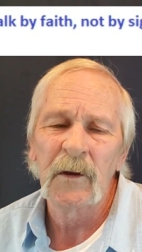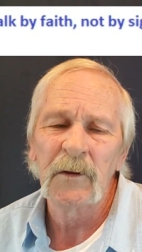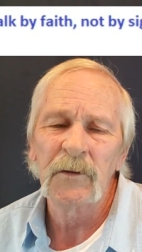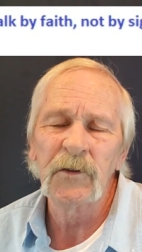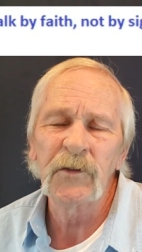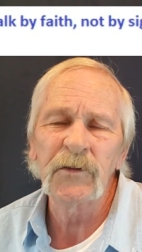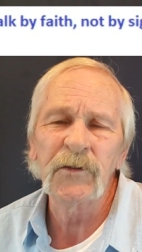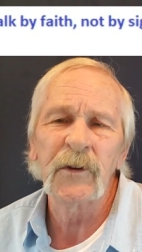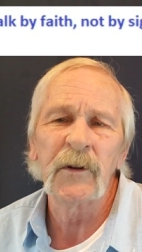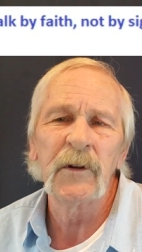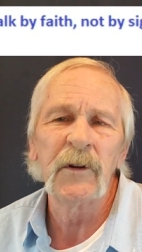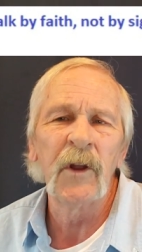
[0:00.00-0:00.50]

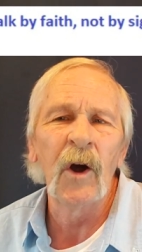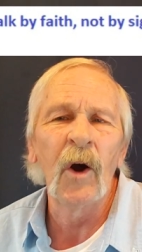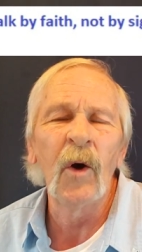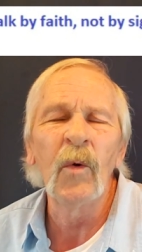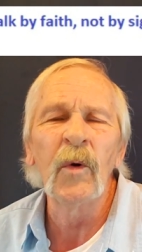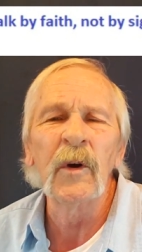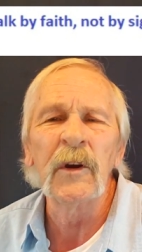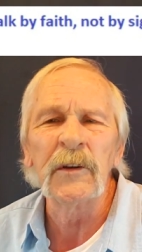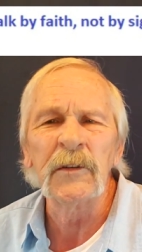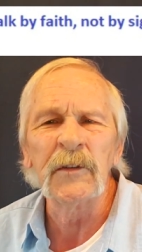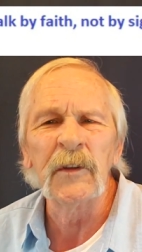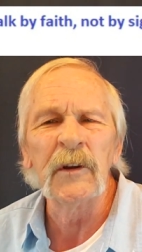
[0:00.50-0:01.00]
Just
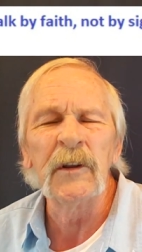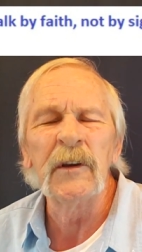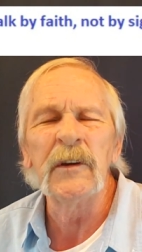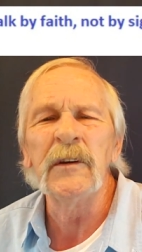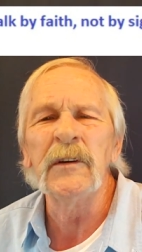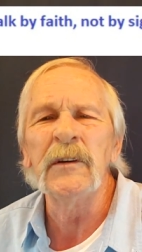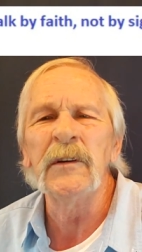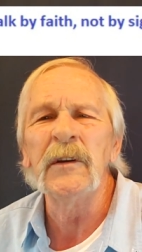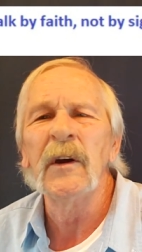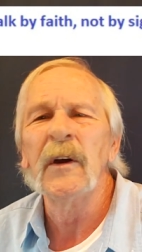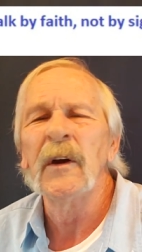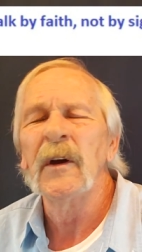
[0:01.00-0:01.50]
knowing that
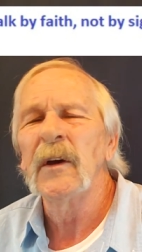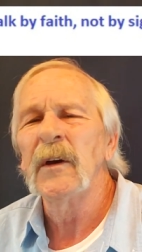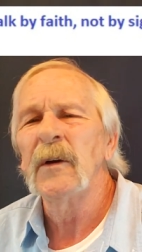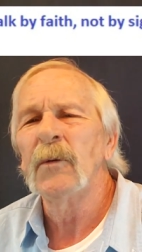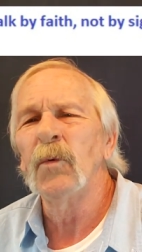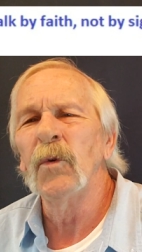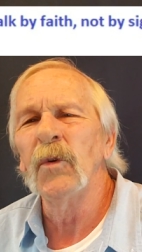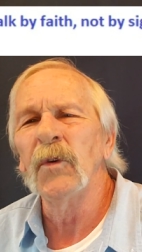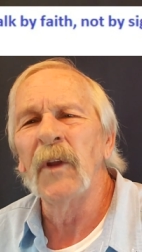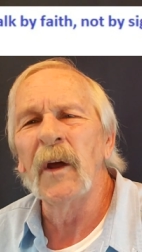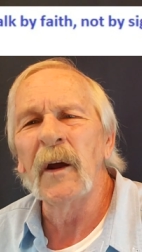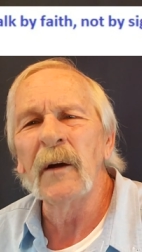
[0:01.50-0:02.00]
He
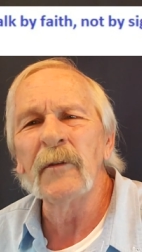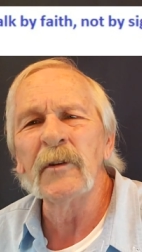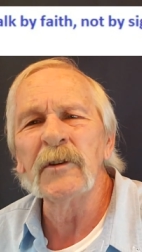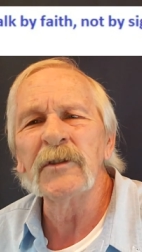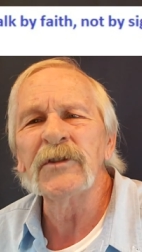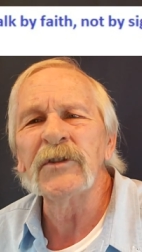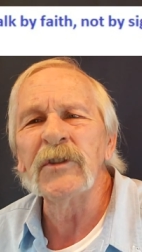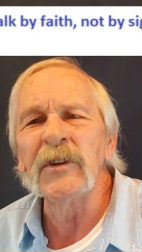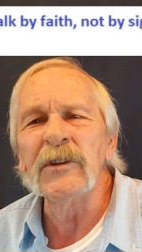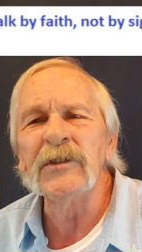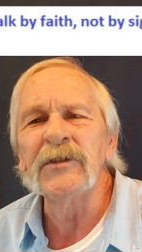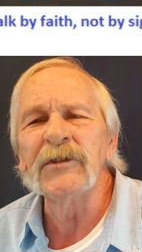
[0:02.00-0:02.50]
will never
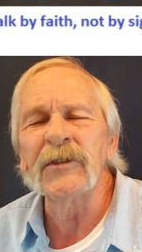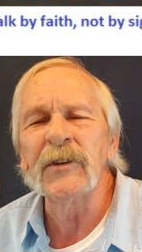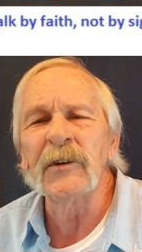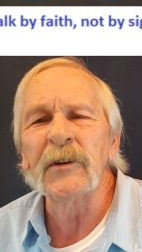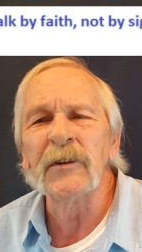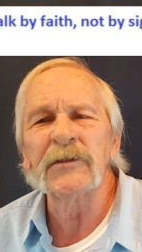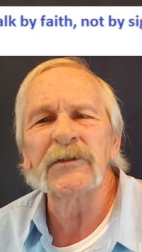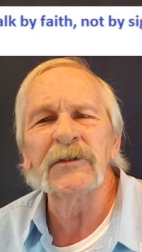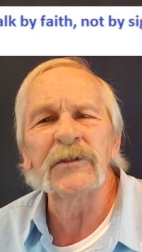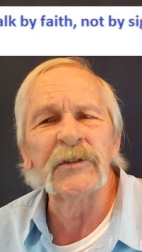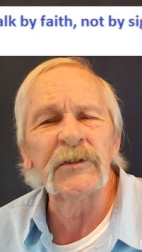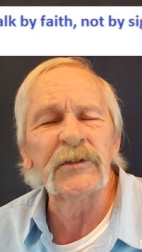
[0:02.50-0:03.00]
cease
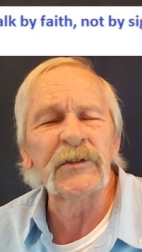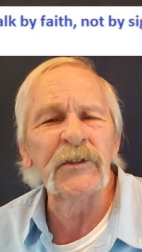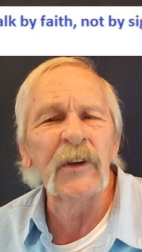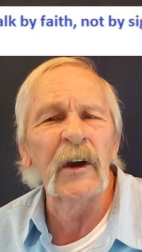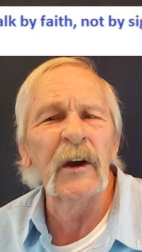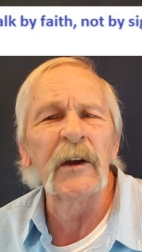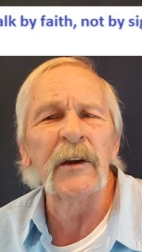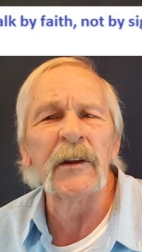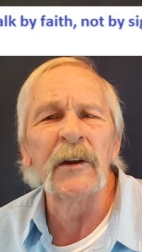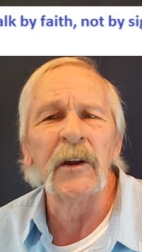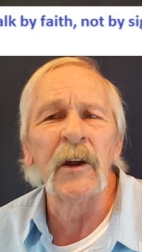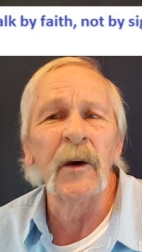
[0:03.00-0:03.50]
to
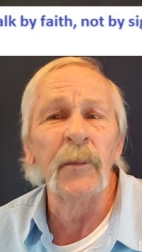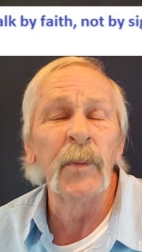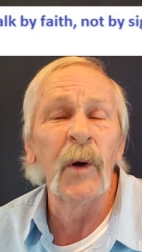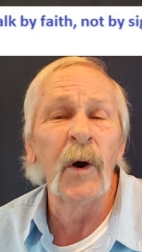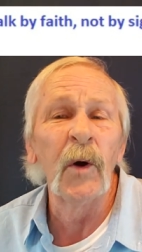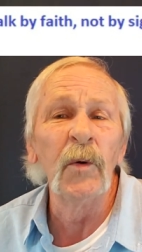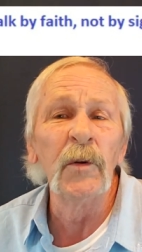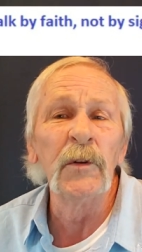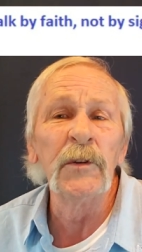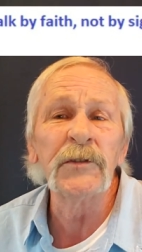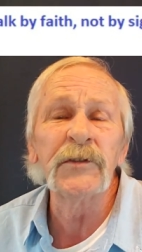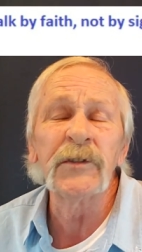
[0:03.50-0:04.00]
sustain and
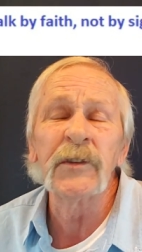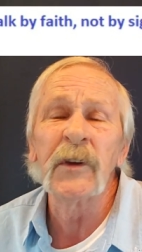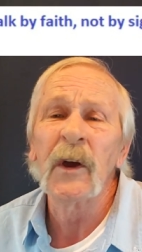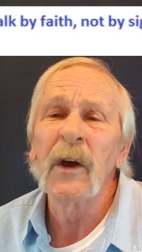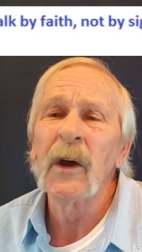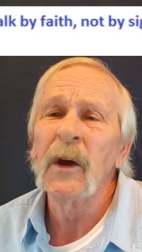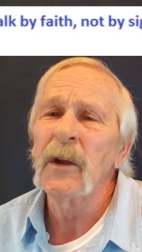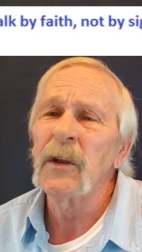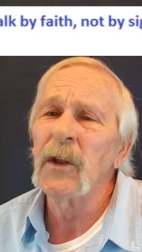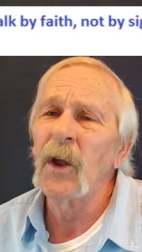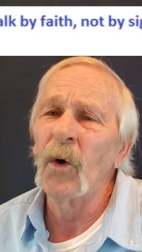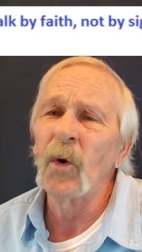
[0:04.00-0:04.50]
uphold us,
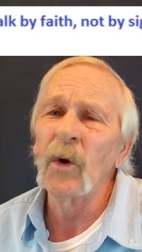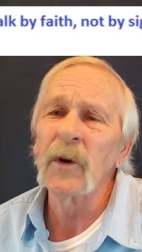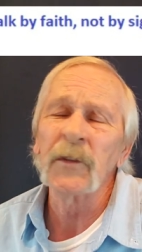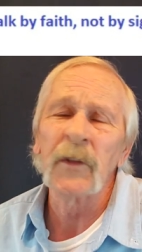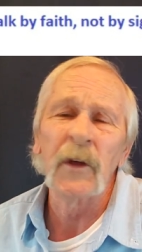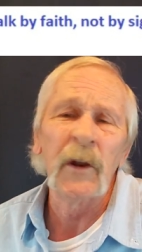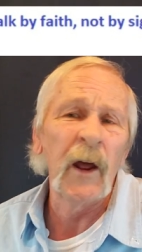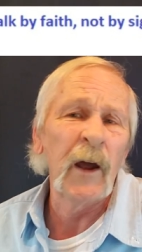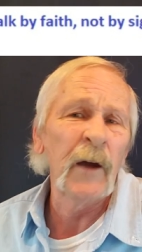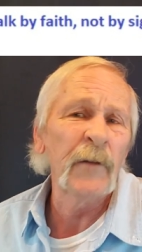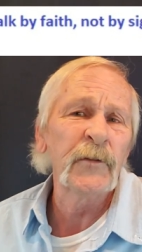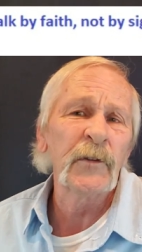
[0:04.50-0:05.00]
knowing
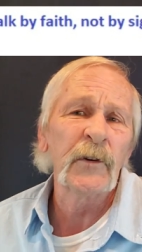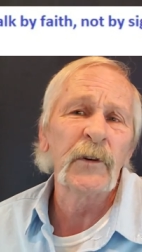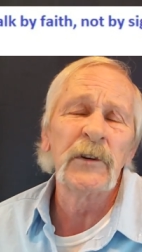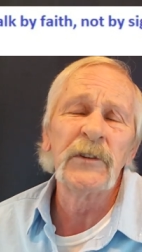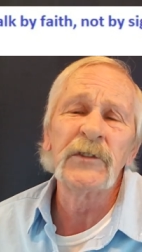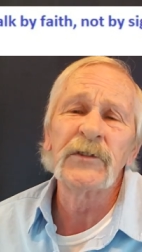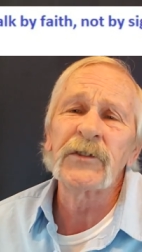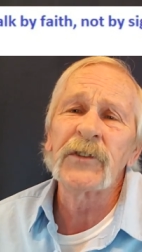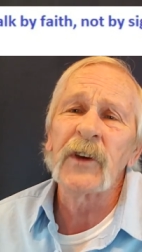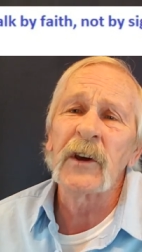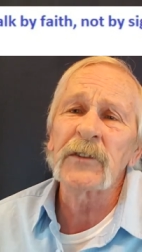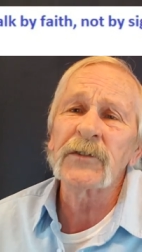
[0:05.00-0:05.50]
that after
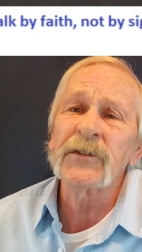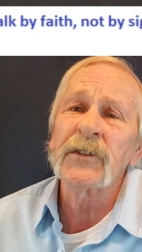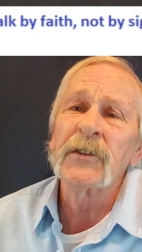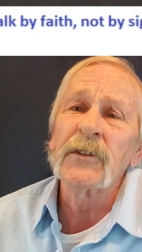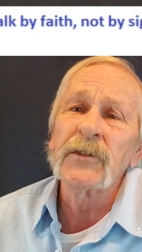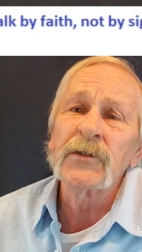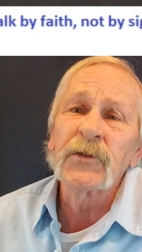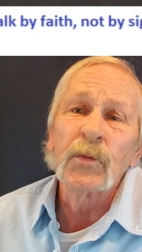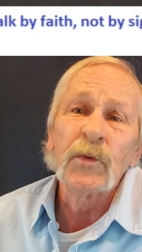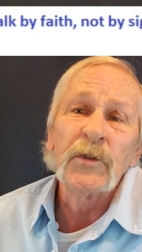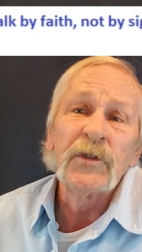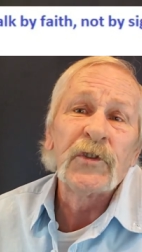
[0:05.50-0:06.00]
He's tested
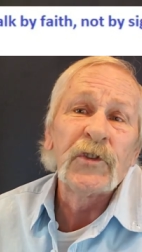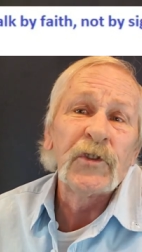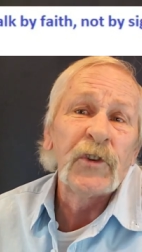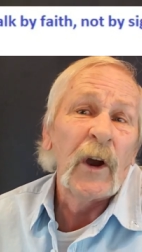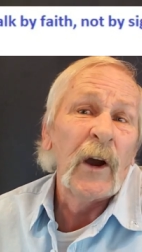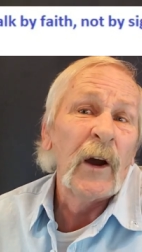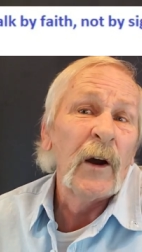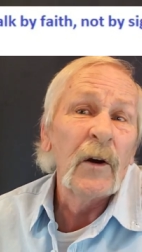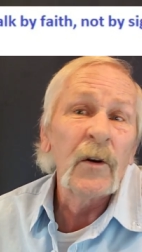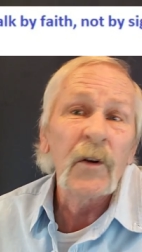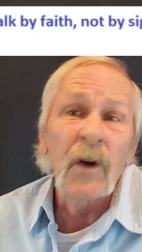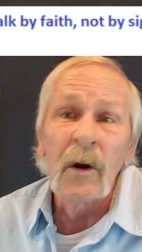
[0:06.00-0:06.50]
us, we
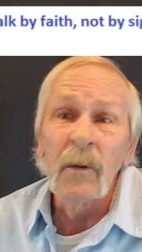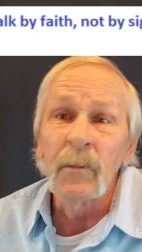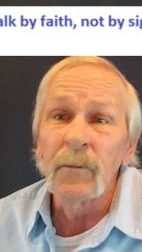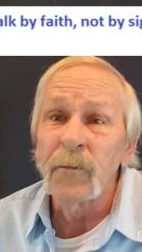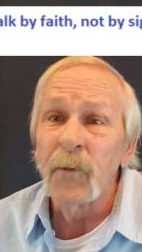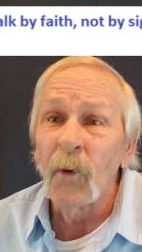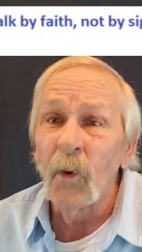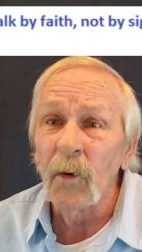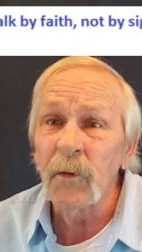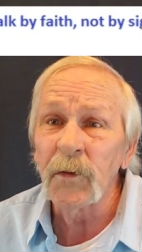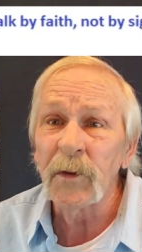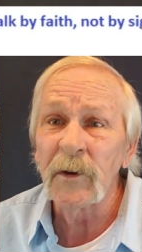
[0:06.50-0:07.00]
shall come
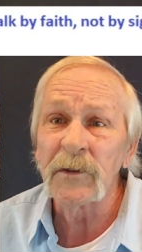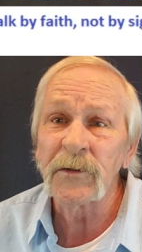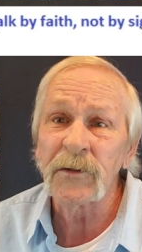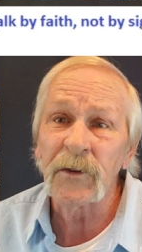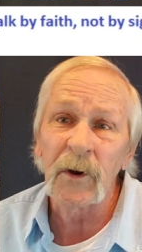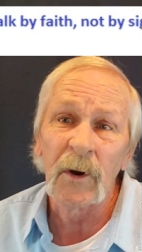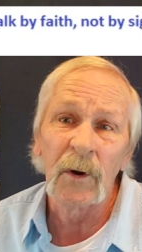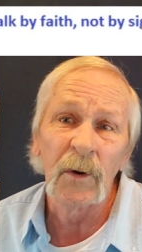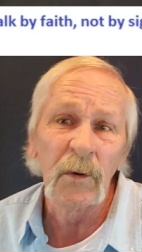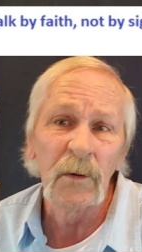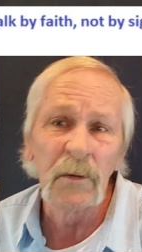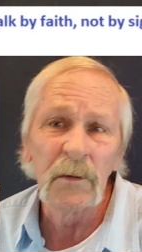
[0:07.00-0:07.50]
forth as
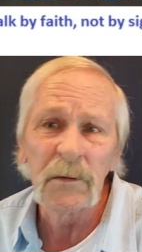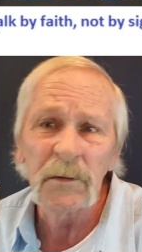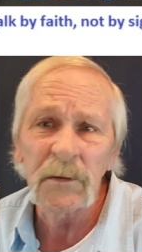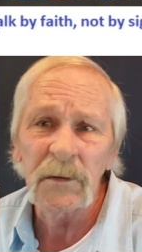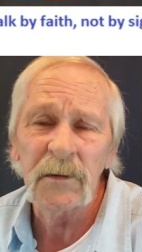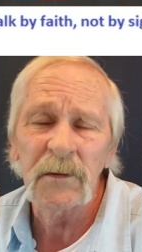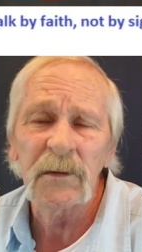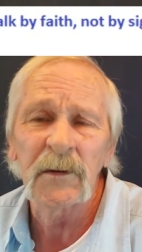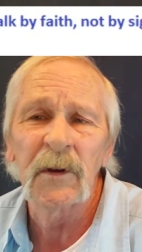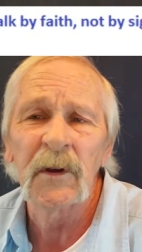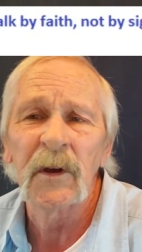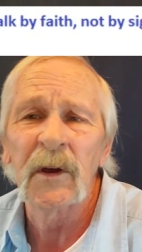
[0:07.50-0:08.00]
gold.
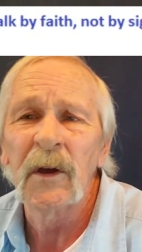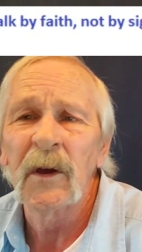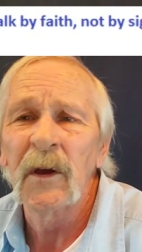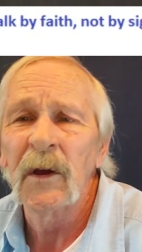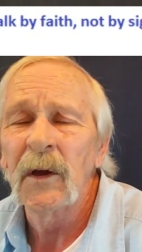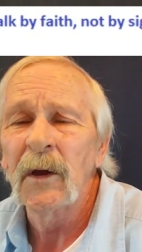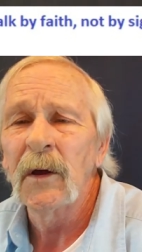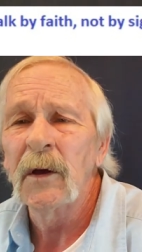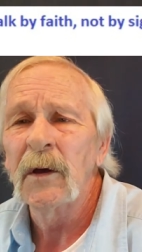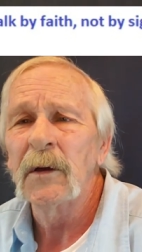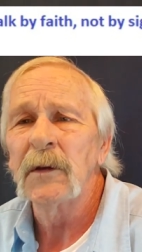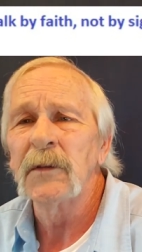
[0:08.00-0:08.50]

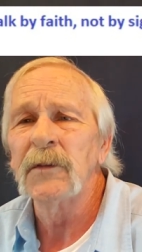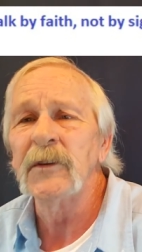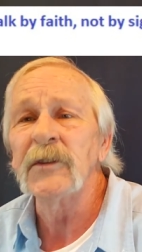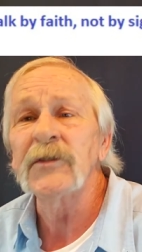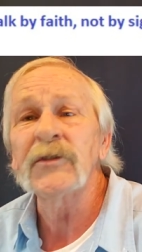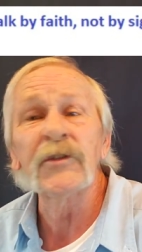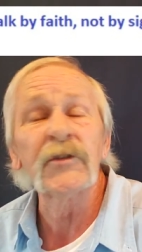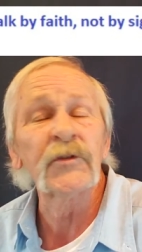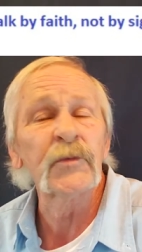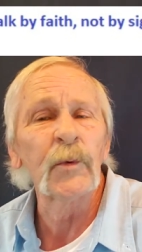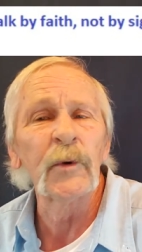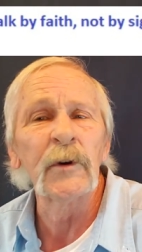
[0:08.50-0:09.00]

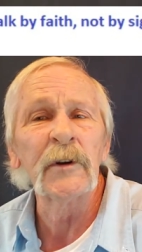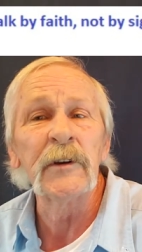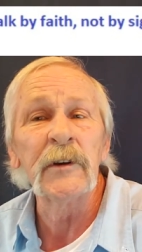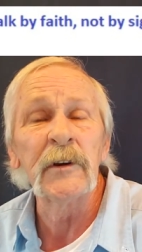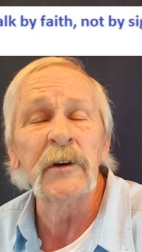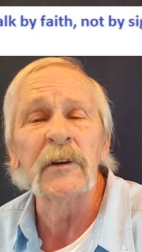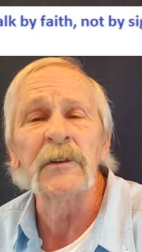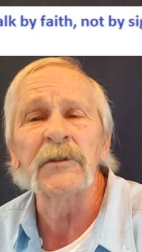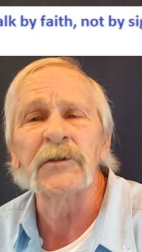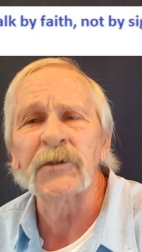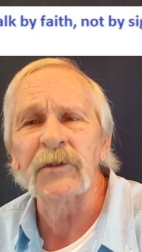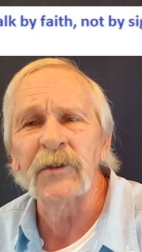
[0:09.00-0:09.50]
This is what He
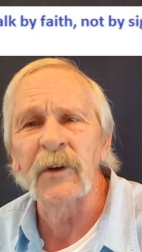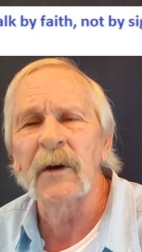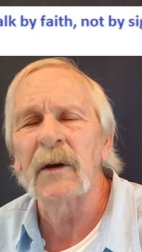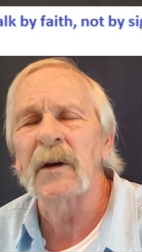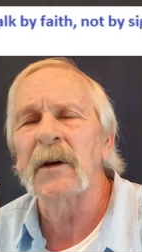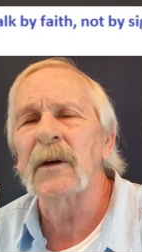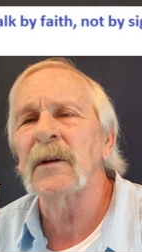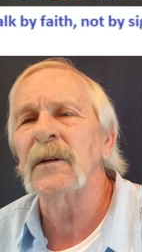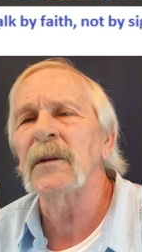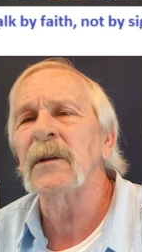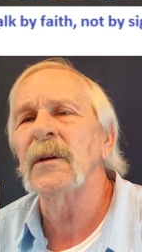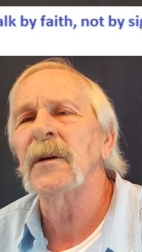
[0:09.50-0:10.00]
has
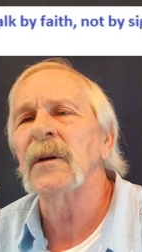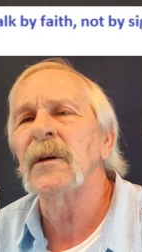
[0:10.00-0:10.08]
said.